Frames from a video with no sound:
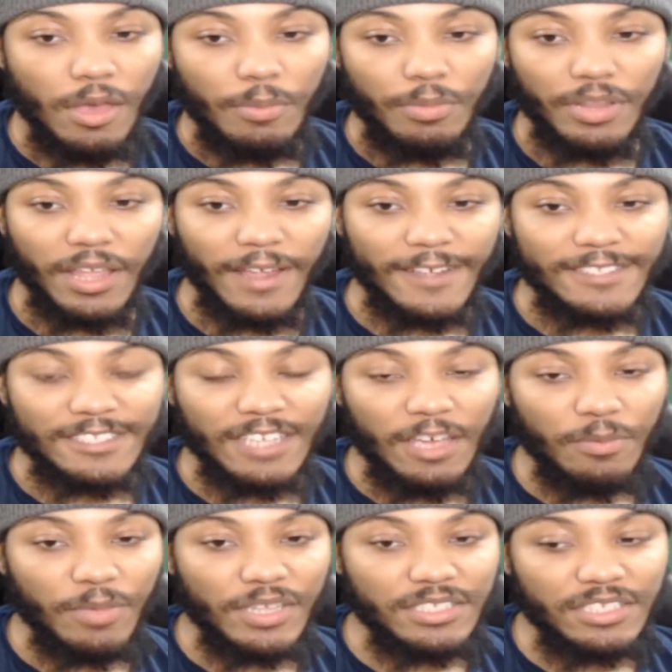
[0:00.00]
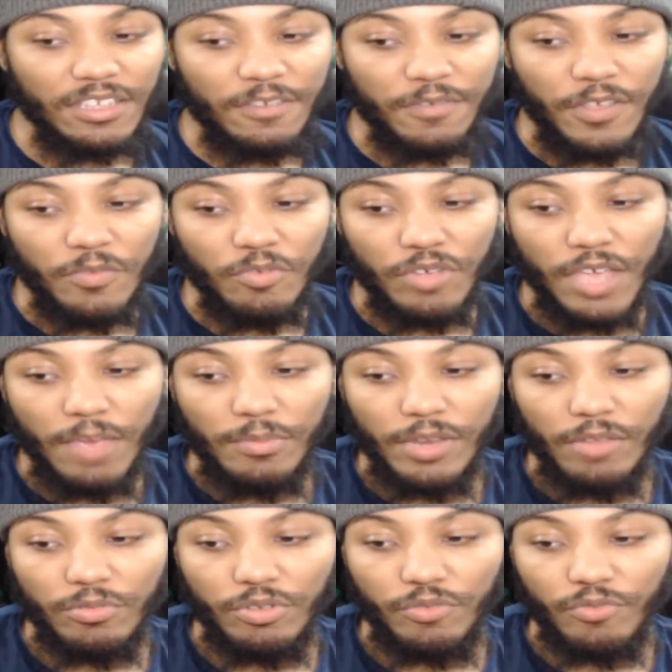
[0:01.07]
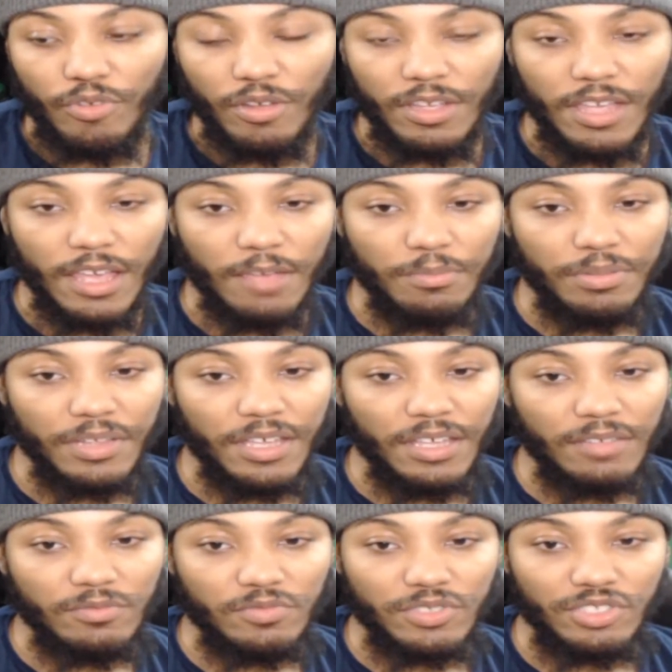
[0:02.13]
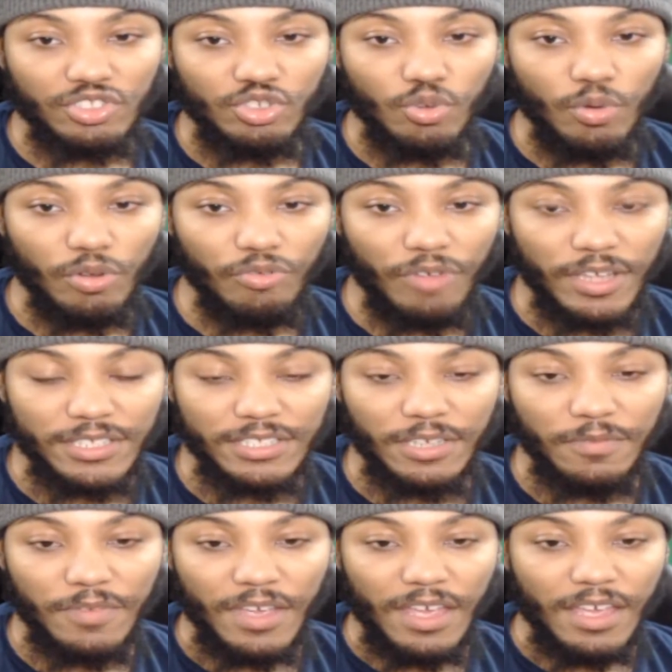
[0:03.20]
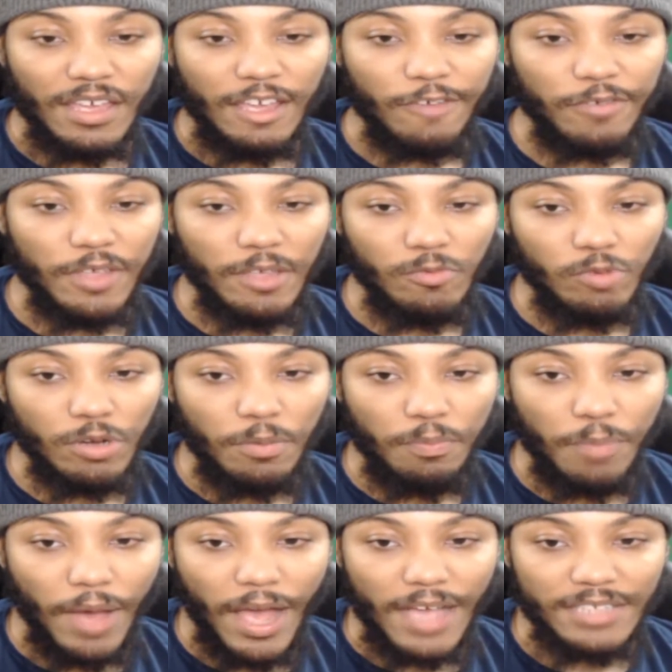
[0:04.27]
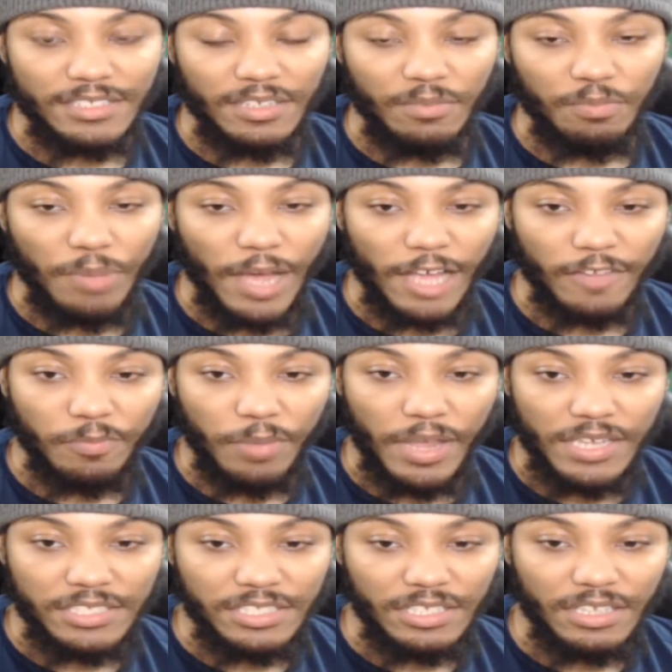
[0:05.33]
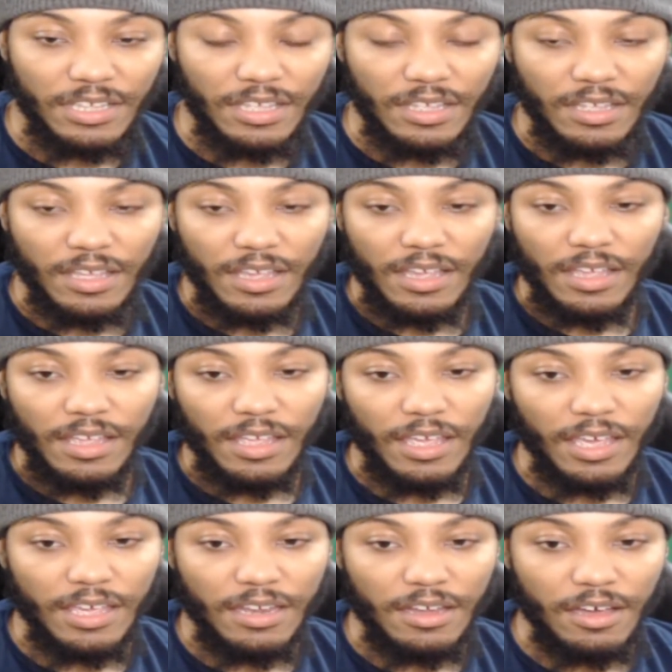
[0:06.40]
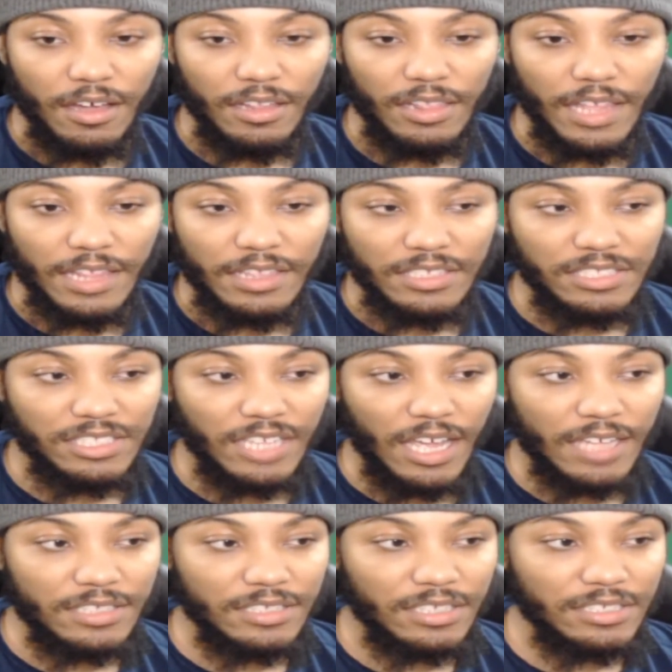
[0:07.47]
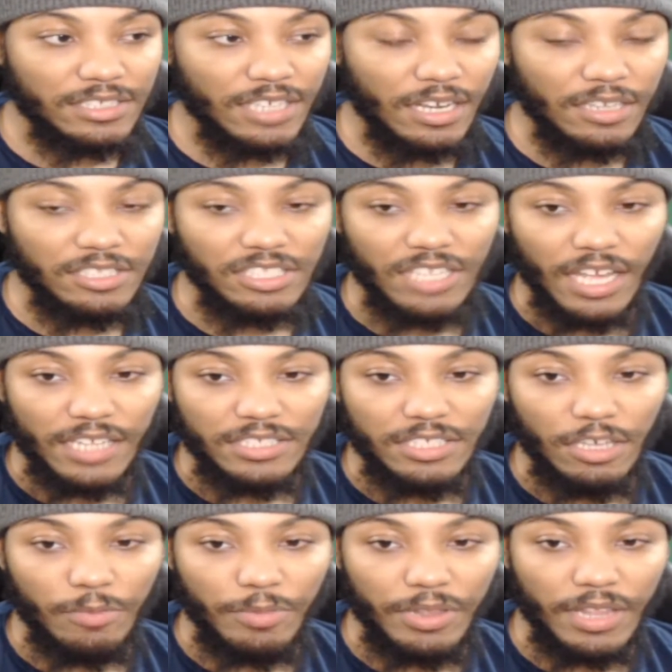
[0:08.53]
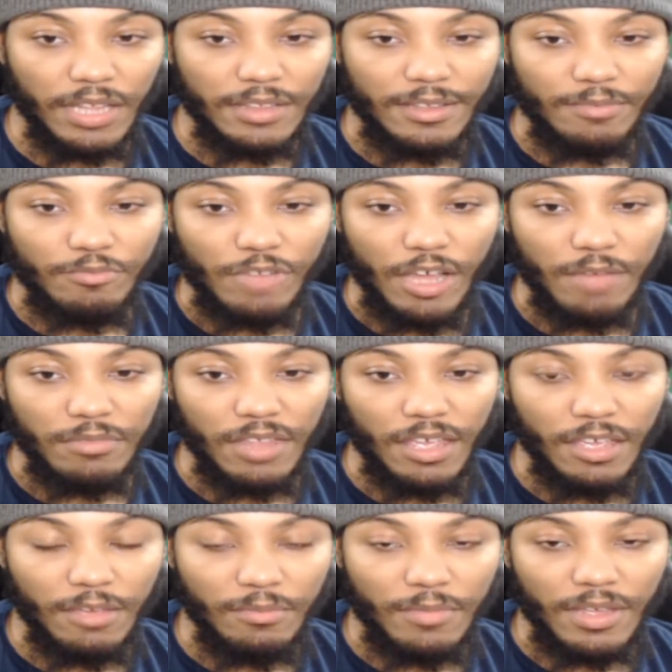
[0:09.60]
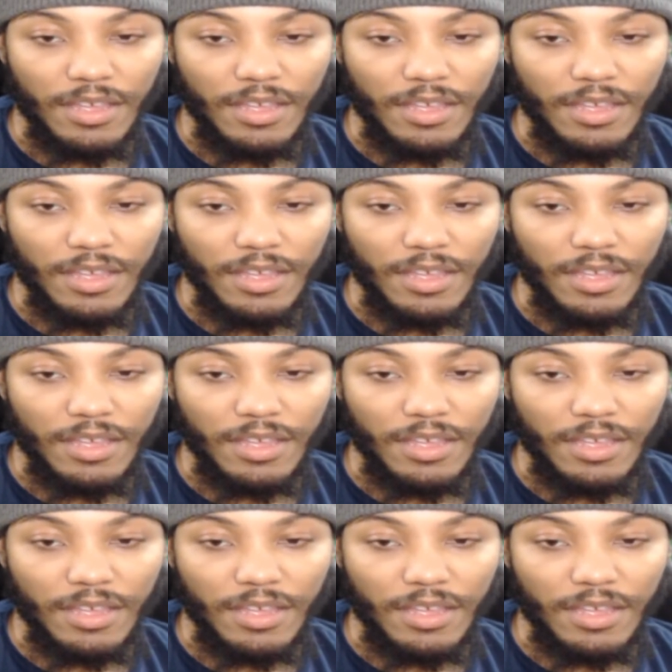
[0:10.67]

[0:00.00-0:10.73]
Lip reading: But like I said, man, Teofimo came in there with the wrong game plan. It was too aggressive. If he would have boxed and boxed patiently and let the shots and set his shots up and let them come to him,